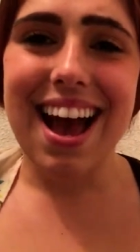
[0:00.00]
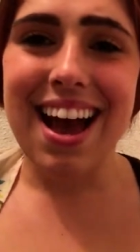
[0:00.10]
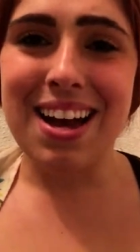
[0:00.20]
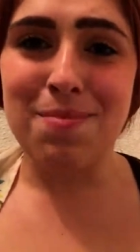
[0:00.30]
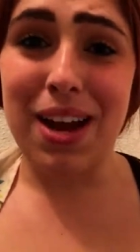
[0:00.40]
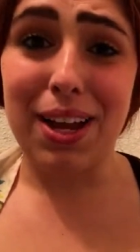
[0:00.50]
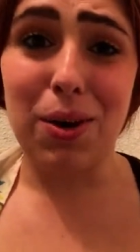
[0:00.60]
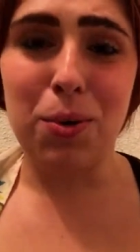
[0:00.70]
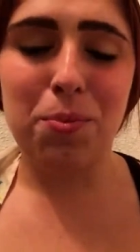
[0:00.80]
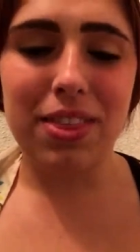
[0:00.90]
Um, I
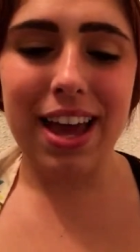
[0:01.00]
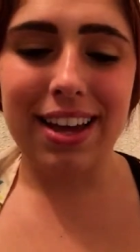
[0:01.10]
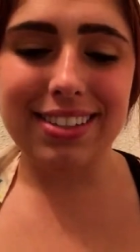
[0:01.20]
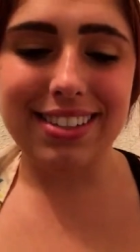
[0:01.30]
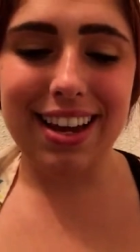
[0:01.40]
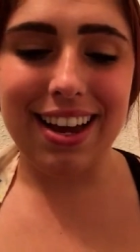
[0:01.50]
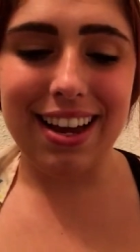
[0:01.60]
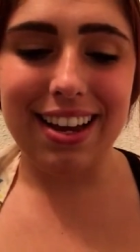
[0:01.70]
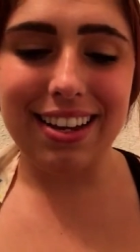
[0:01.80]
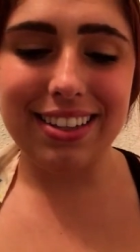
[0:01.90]
hope that
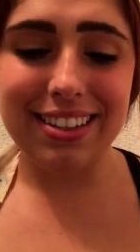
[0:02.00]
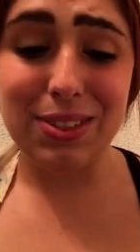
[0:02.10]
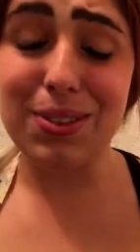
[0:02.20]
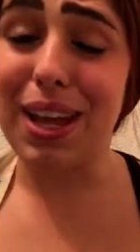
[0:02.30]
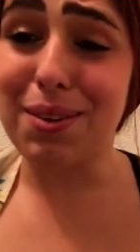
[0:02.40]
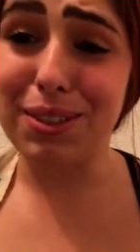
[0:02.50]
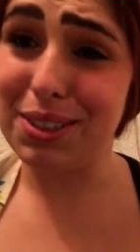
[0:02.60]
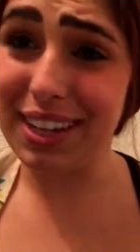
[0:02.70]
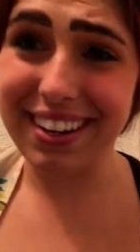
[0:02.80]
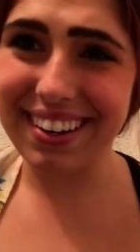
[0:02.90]
uh, you like what
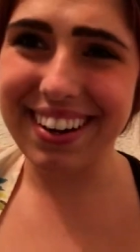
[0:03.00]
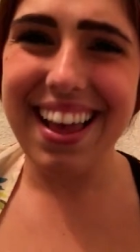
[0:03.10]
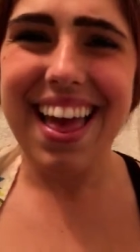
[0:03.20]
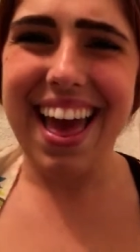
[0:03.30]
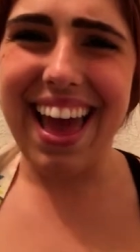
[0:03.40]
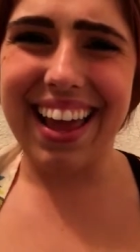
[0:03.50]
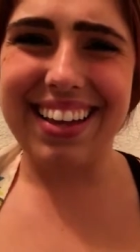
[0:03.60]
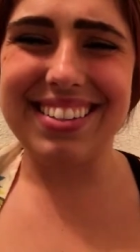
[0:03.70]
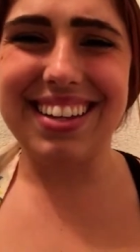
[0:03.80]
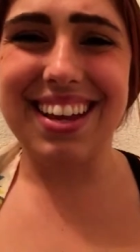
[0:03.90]
you hear.
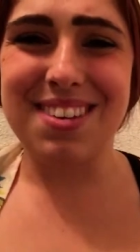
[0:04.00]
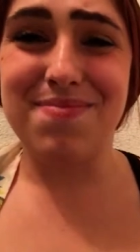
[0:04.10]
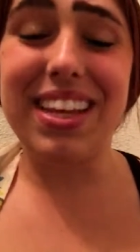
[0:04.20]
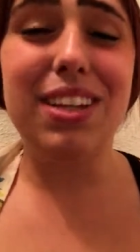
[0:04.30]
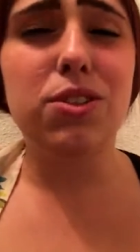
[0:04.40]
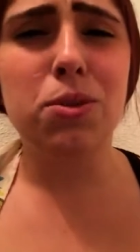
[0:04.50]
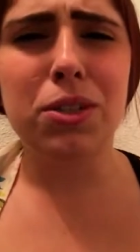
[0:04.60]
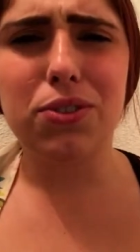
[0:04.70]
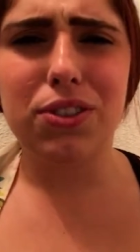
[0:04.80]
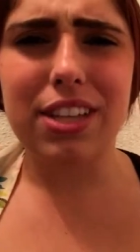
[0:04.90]
And um, thank you so
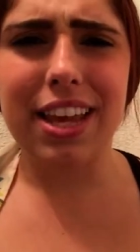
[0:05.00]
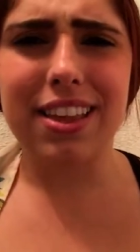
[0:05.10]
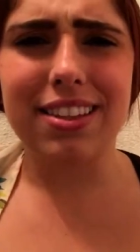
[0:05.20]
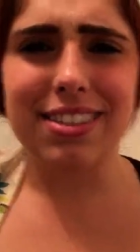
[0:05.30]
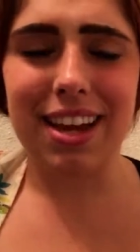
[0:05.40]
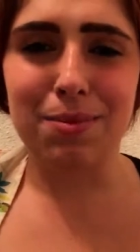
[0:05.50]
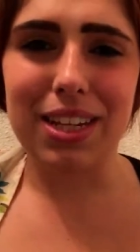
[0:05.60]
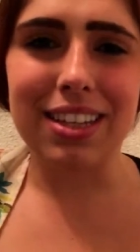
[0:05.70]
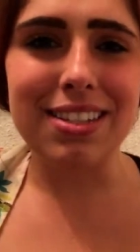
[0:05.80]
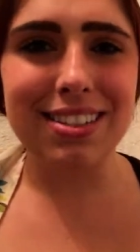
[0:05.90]
much for taking the time
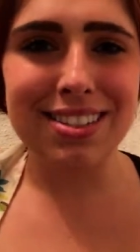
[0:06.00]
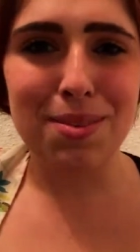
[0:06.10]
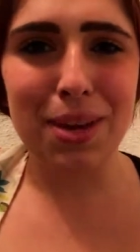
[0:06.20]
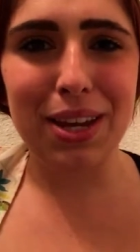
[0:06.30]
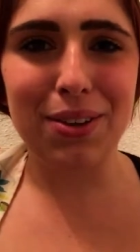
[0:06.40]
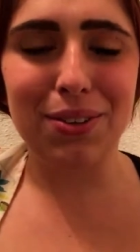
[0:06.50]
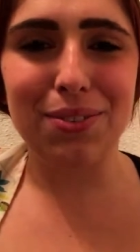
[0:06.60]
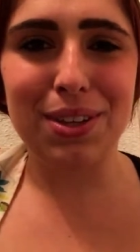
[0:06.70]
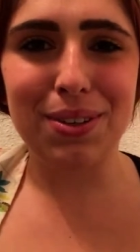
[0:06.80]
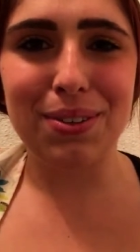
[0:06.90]
to listen to my
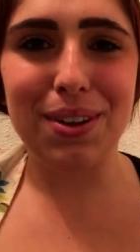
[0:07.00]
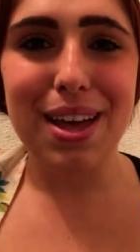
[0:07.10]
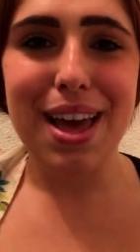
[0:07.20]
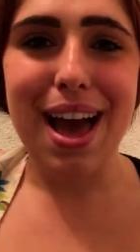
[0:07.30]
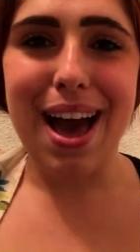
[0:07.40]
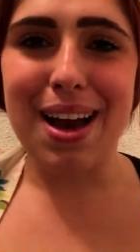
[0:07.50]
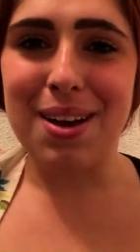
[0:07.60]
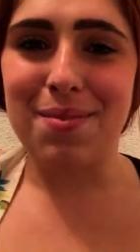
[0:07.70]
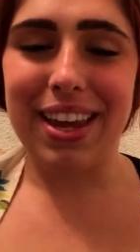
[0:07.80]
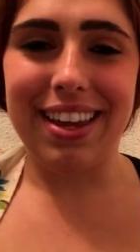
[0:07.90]
interview.
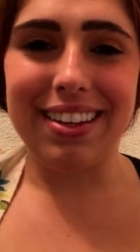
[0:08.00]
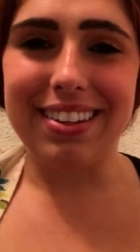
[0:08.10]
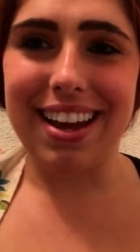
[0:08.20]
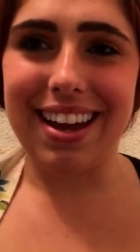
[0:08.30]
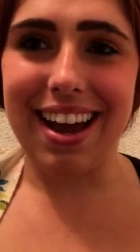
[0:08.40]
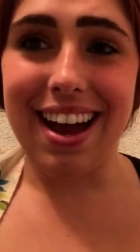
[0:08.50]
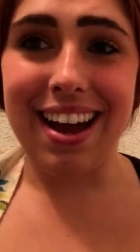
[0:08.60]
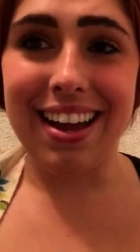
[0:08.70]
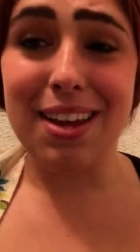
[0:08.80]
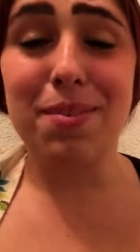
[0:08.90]
Um, and
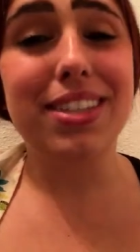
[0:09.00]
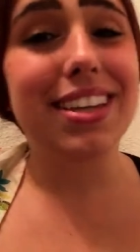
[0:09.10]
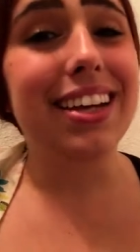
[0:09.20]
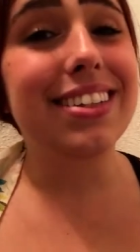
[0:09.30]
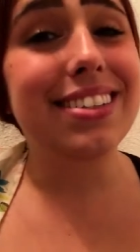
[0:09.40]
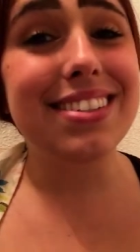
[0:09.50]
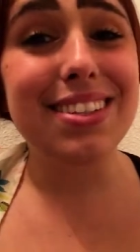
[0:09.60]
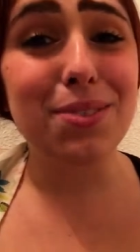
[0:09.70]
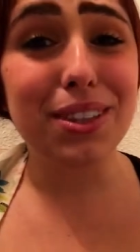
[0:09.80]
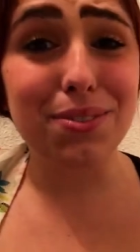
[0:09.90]
I am excited to
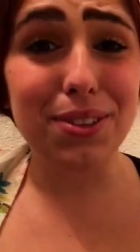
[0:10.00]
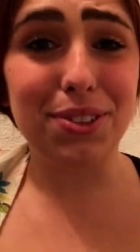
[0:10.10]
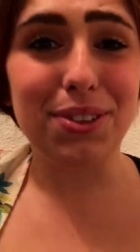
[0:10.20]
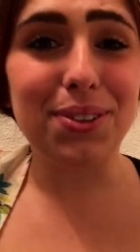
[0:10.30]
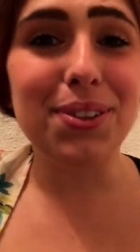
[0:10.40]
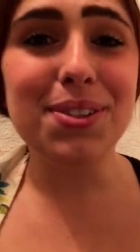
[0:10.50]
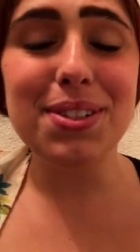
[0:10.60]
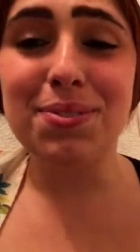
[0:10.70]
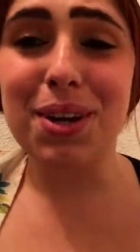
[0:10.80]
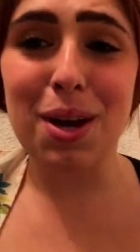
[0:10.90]
see what the future holds
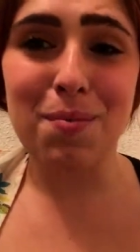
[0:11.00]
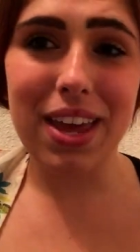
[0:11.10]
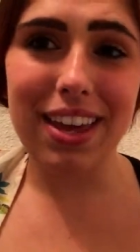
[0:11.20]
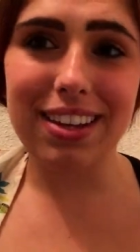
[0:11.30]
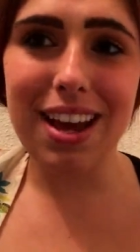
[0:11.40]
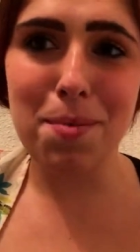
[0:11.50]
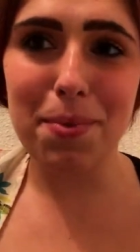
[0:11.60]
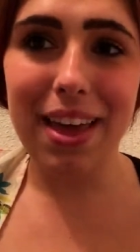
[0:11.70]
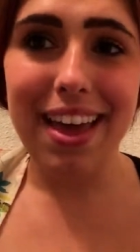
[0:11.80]
and where I may end up.